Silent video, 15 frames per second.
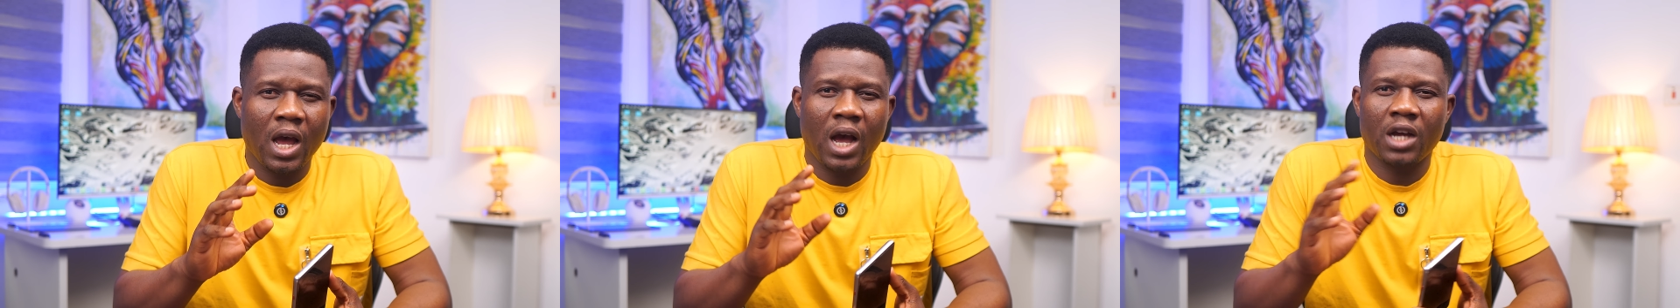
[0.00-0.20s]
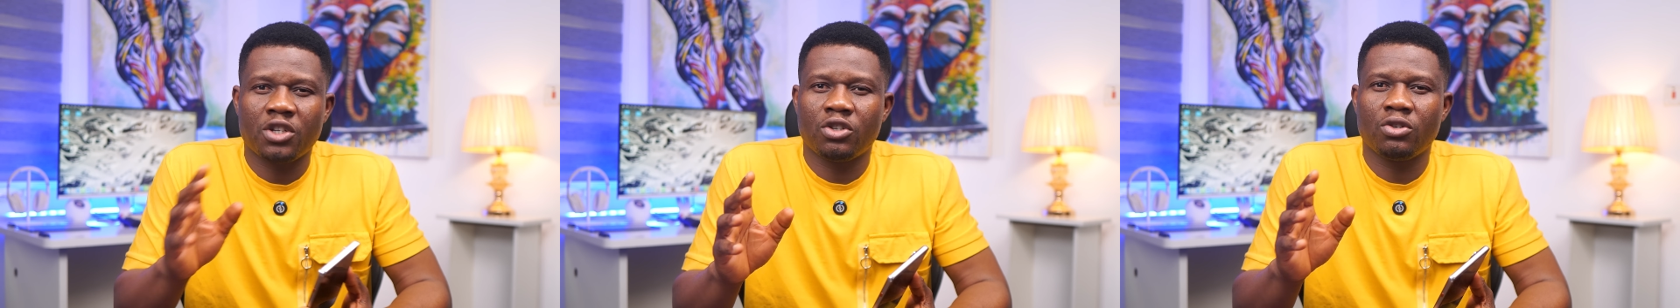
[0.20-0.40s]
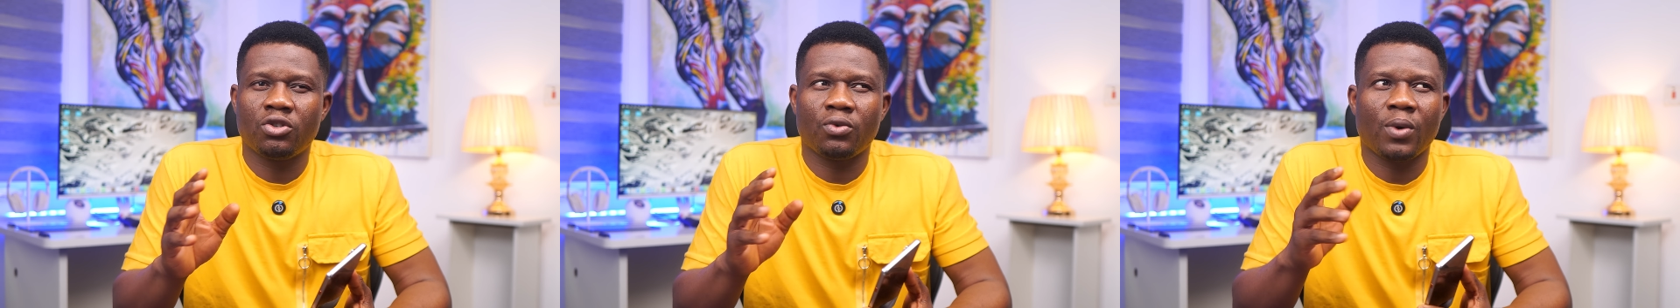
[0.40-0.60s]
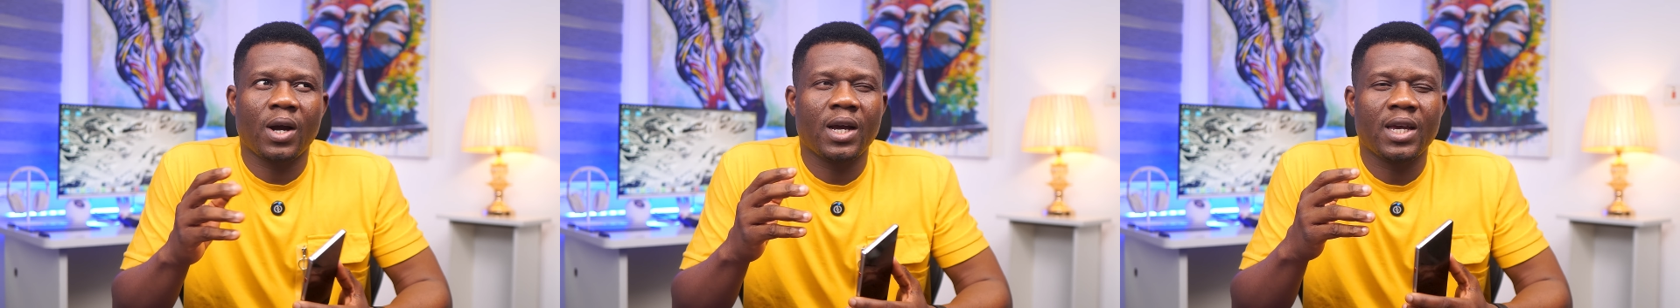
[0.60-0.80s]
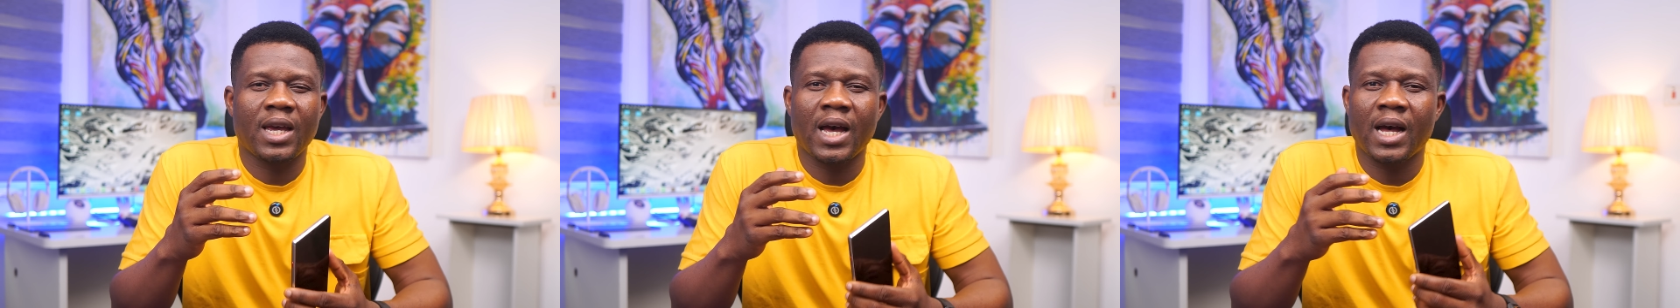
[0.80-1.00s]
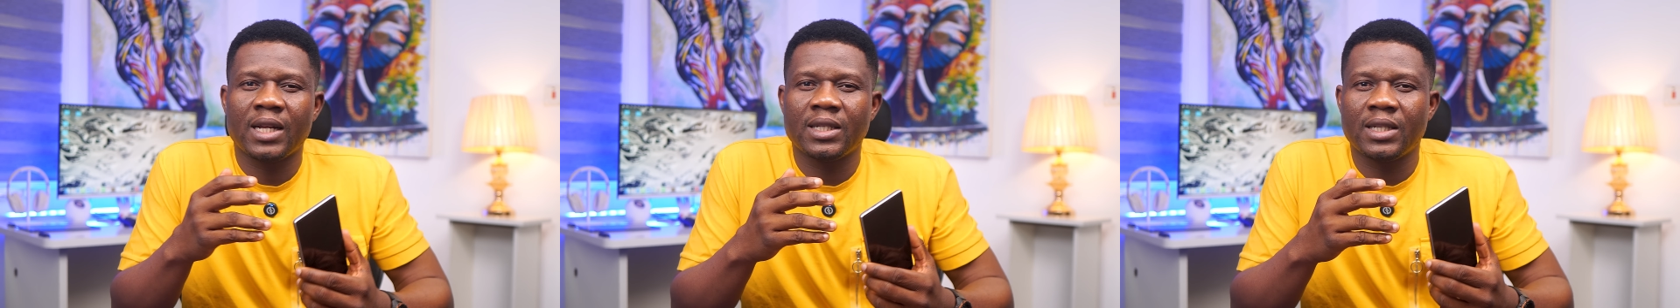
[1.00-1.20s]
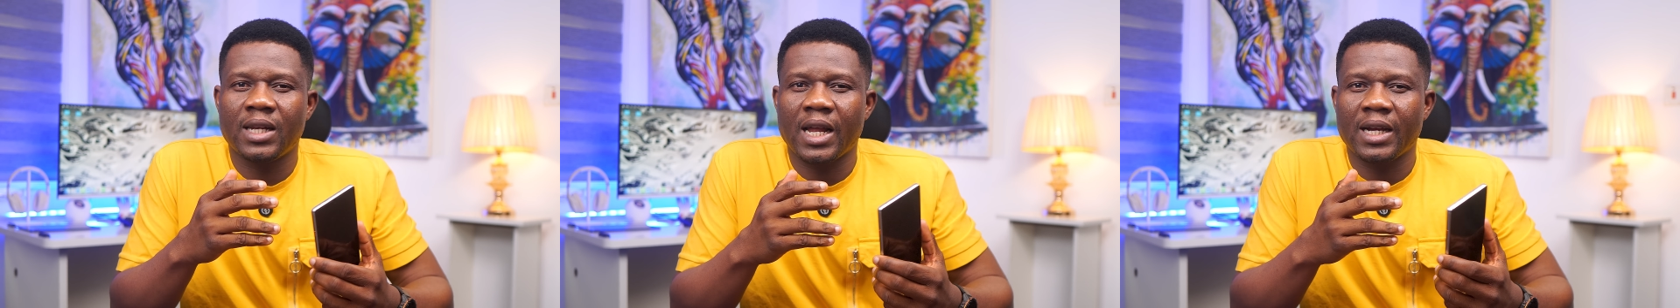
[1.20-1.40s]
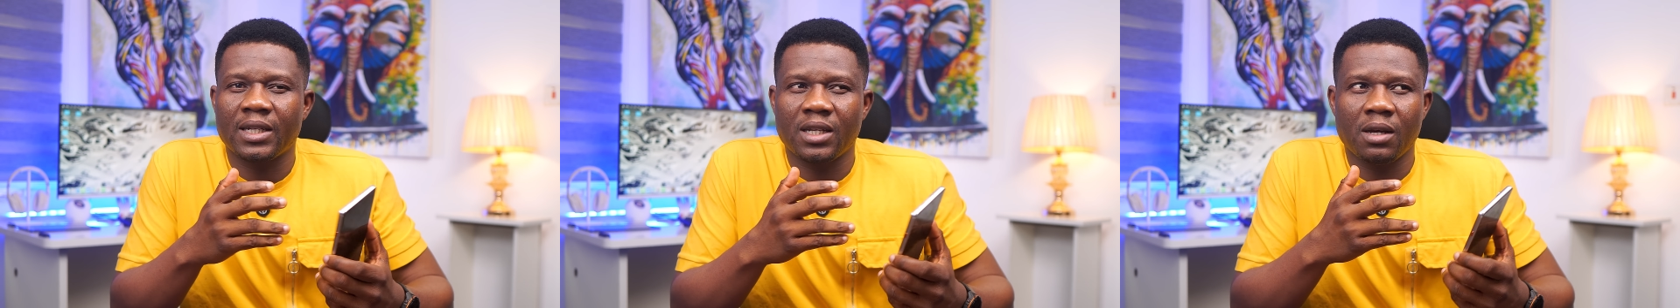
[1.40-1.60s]
As usual, it had
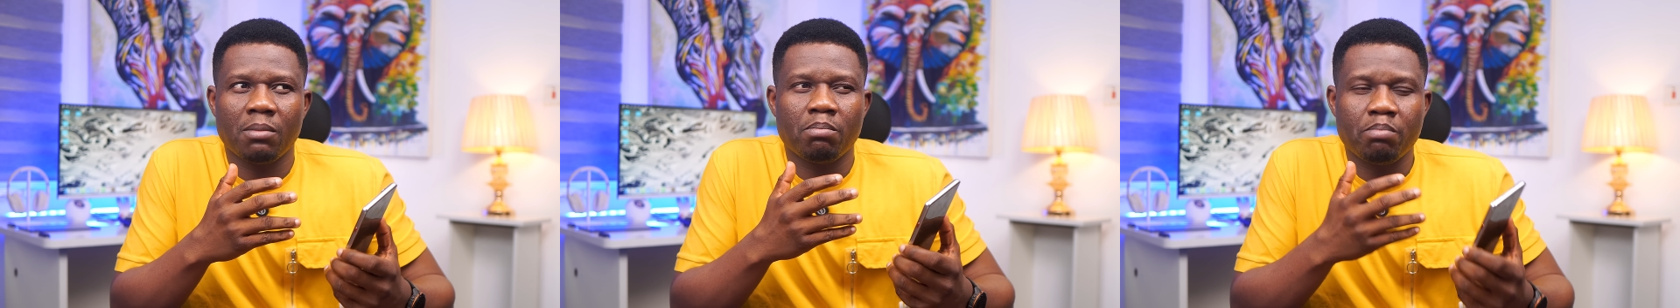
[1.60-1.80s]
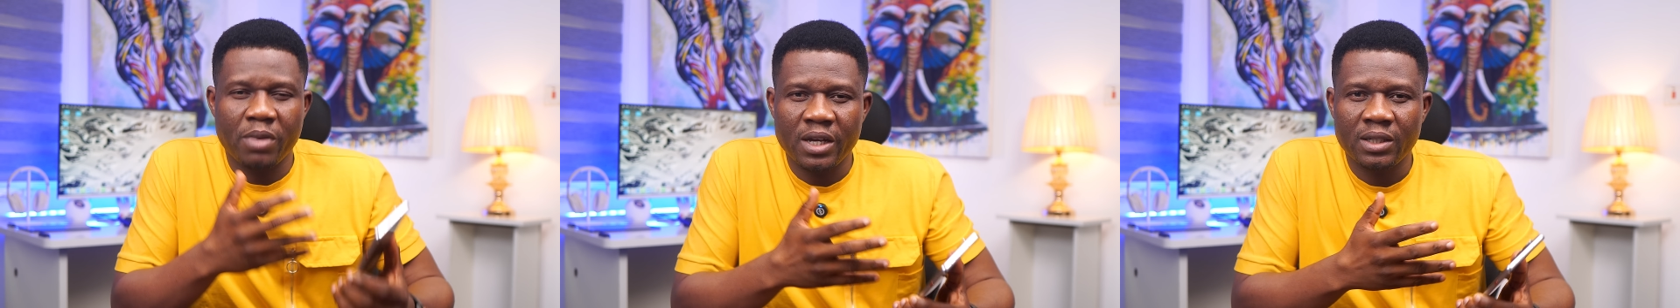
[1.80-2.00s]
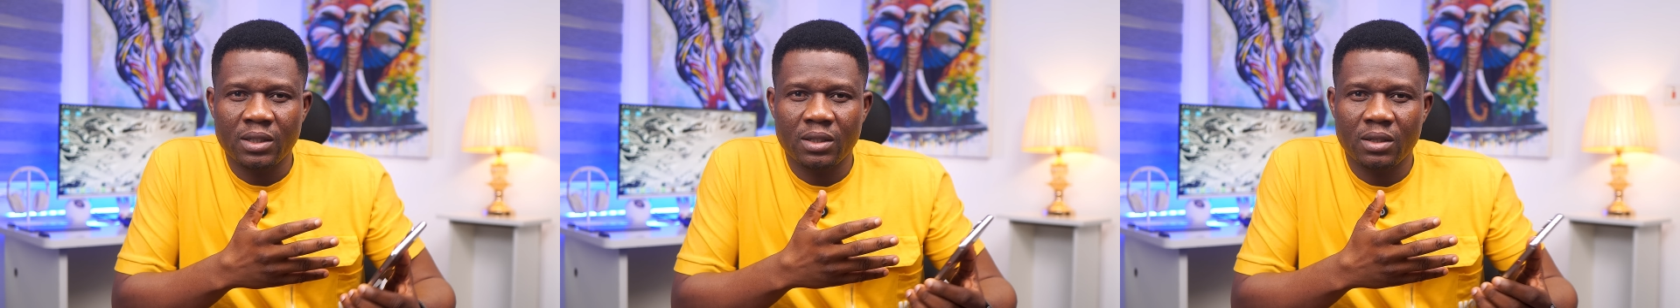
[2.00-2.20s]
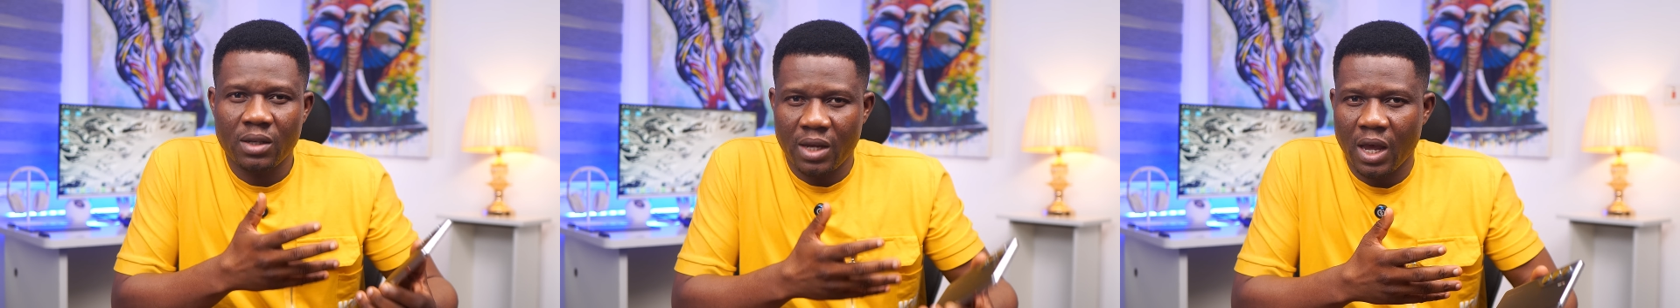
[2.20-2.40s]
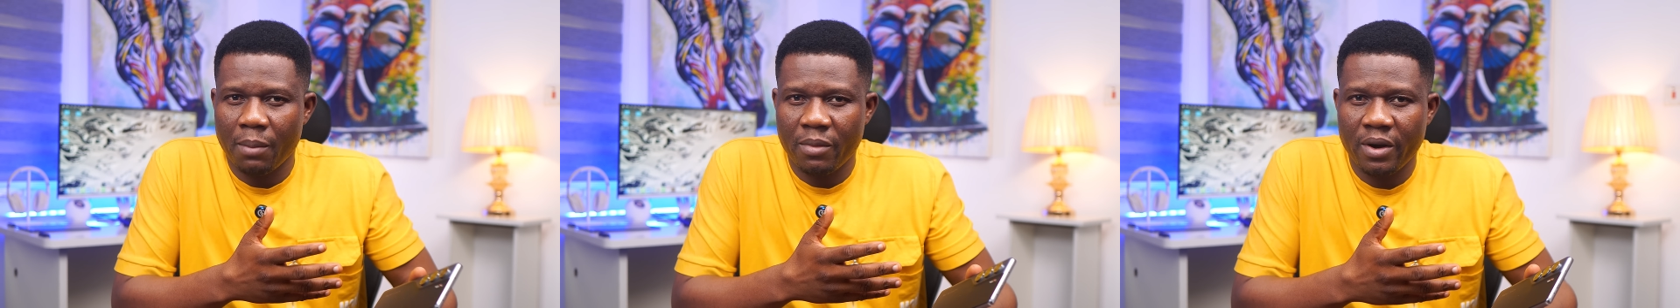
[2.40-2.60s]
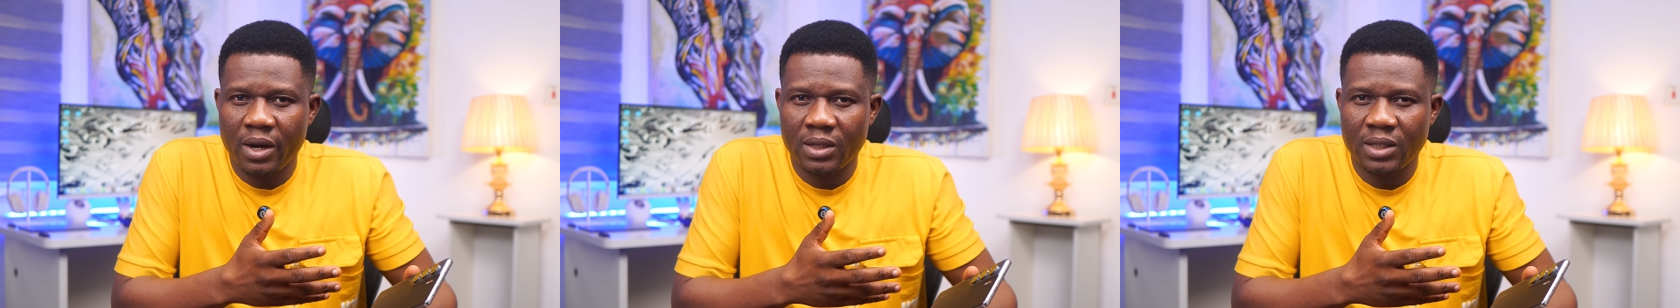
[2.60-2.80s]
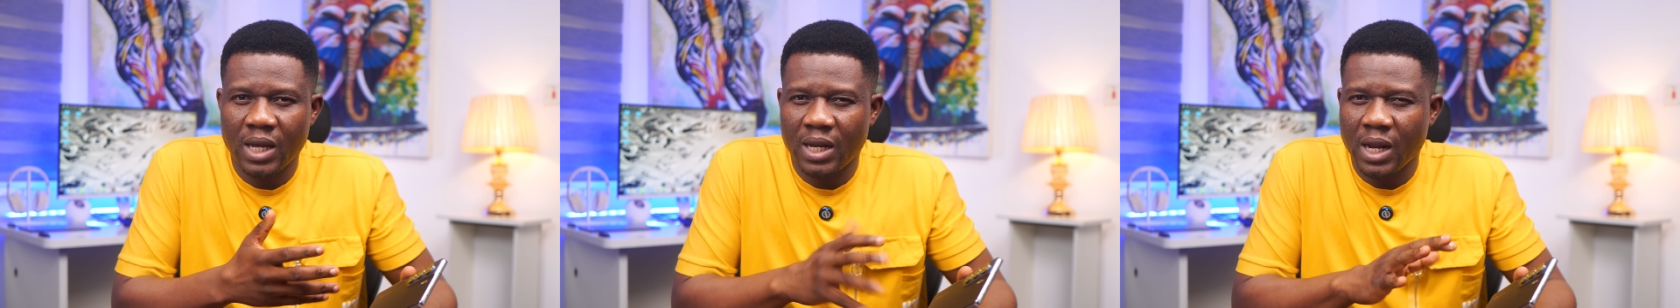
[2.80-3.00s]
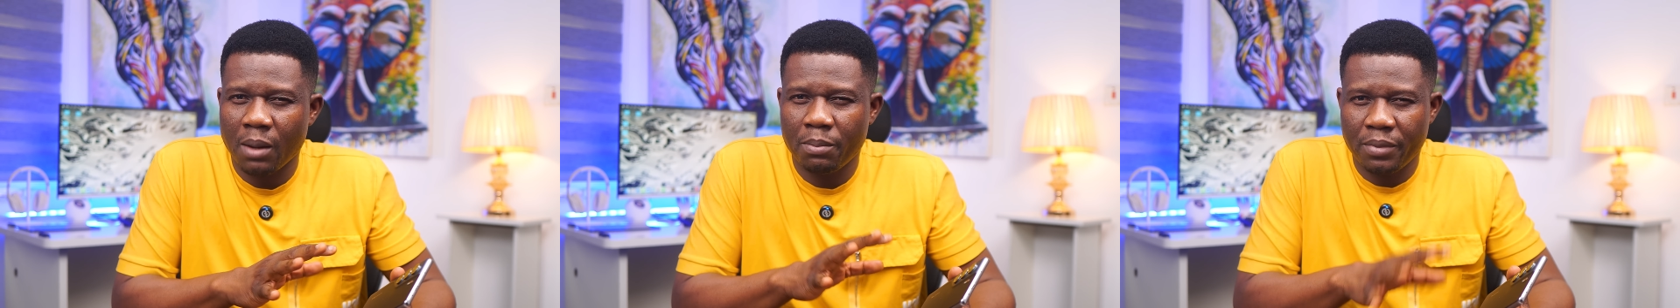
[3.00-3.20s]
like the best cameras
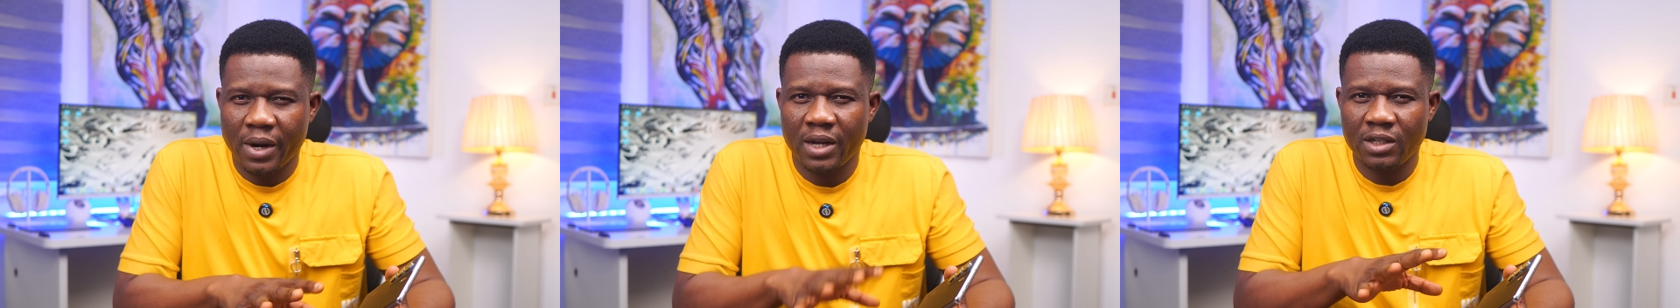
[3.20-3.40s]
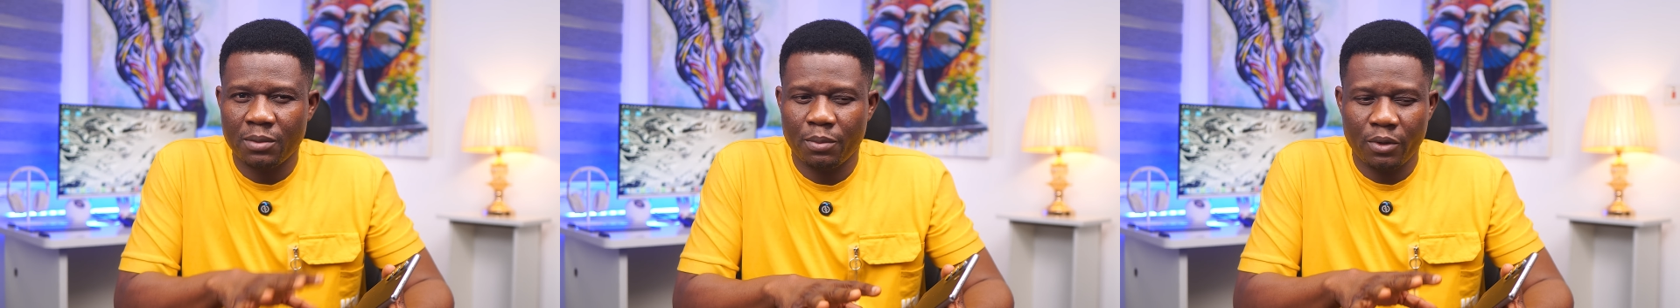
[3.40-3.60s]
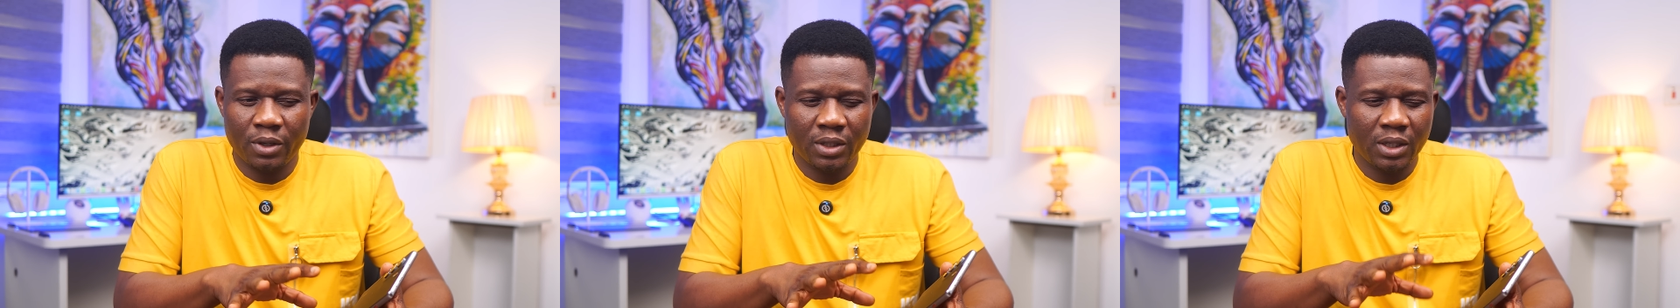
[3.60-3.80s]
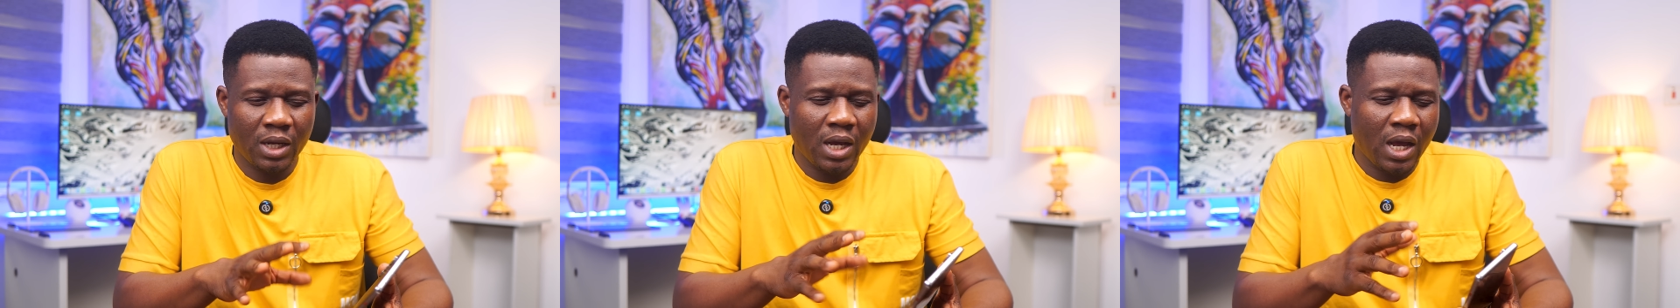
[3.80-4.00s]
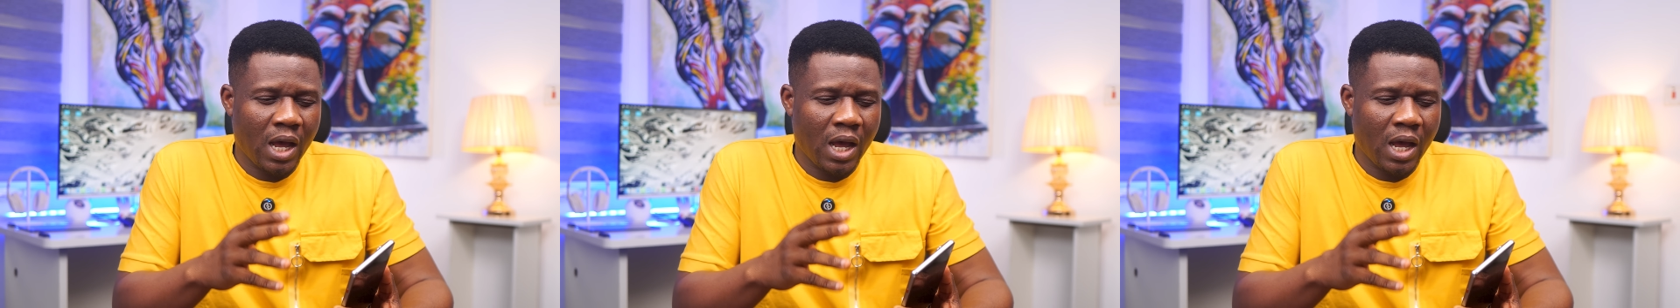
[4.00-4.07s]
at that price point,